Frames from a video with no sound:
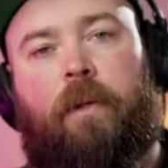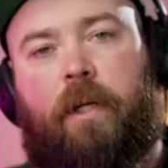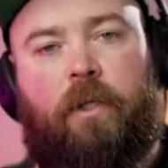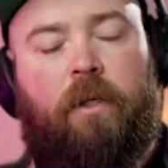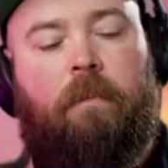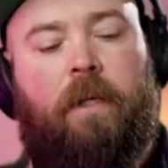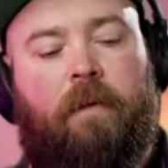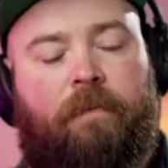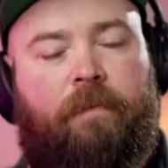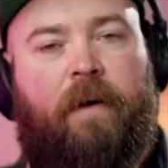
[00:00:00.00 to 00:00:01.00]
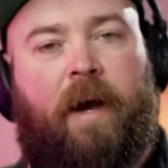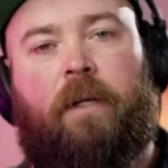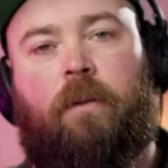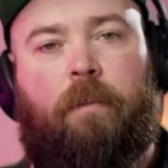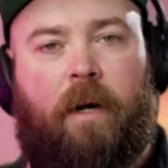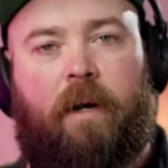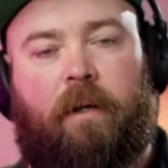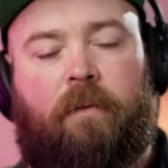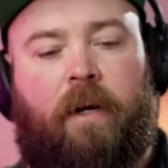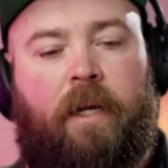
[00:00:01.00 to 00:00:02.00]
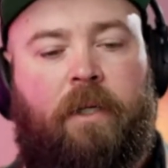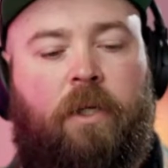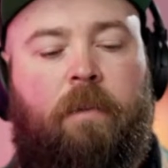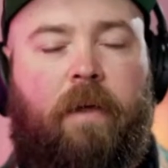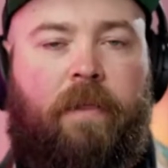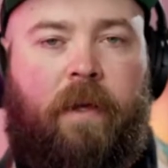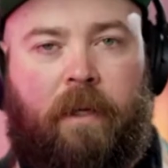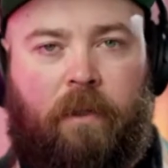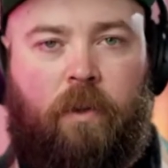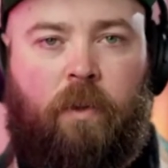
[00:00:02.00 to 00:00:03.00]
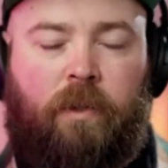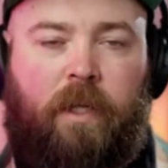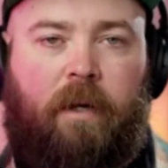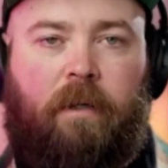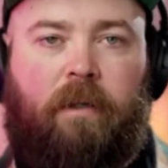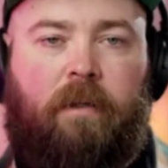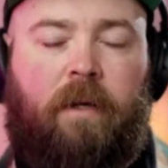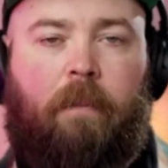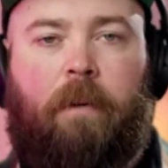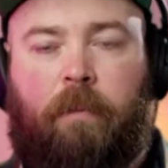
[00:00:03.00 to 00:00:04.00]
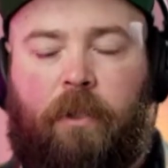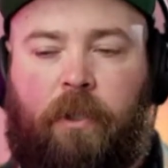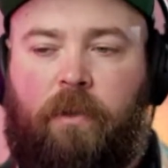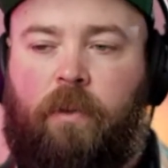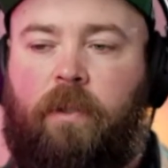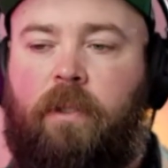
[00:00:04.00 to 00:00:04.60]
It shouldn't be the final product, right? It should be a thinking tool, not a publishing tool.